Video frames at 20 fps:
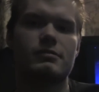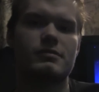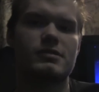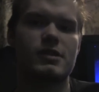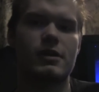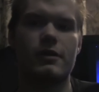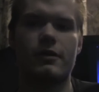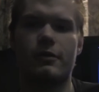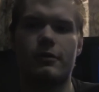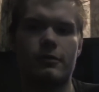
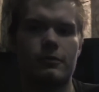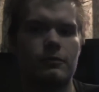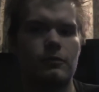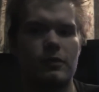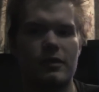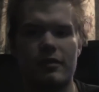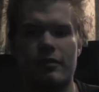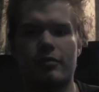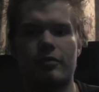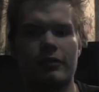So
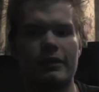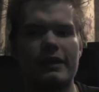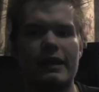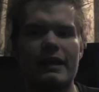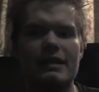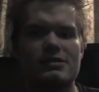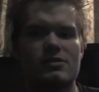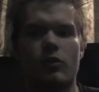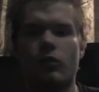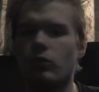within three
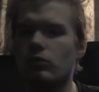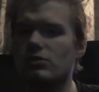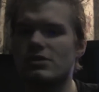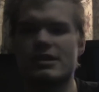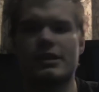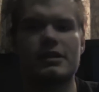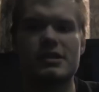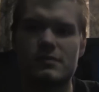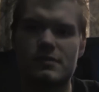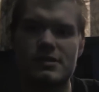days, the whole
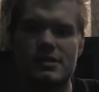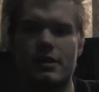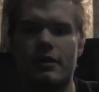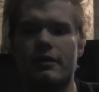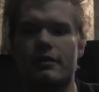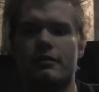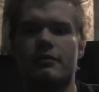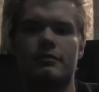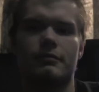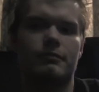series was done.